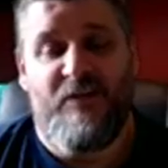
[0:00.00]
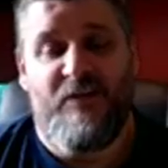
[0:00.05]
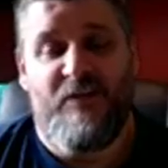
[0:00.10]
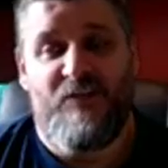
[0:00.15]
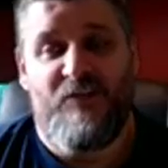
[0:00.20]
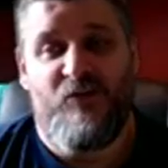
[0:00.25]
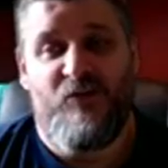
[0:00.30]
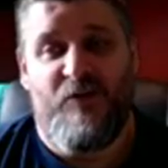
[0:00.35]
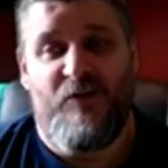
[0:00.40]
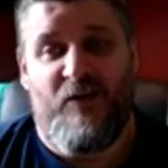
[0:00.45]

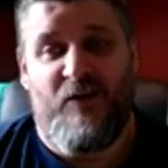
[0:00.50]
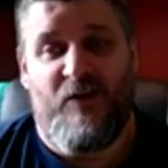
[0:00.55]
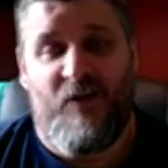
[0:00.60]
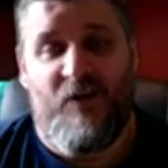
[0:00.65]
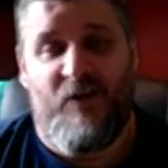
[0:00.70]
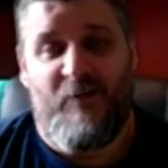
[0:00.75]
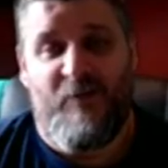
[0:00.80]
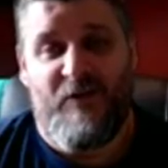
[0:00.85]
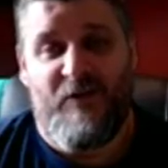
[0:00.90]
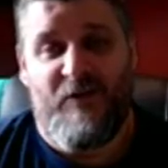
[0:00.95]
it's going to
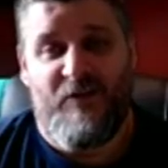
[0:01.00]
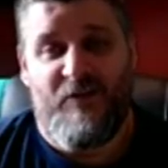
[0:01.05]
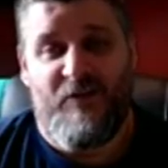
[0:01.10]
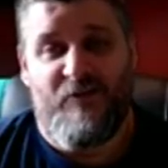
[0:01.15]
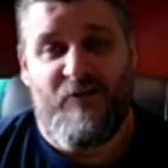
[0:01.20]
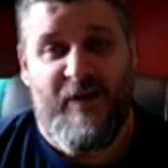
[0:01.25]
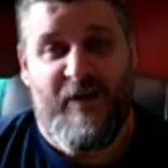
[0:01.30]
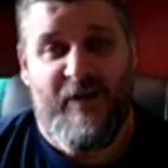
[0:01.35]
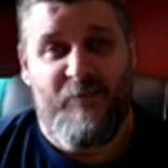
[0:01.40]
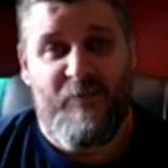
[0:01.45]
automatically
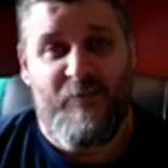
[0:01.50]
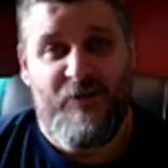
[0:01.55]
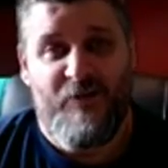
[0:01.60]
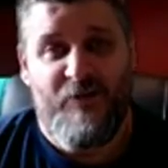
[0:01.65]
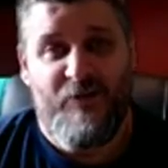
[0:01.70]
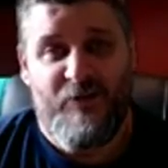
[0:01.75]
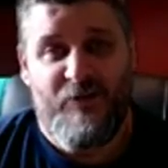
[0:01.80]
grab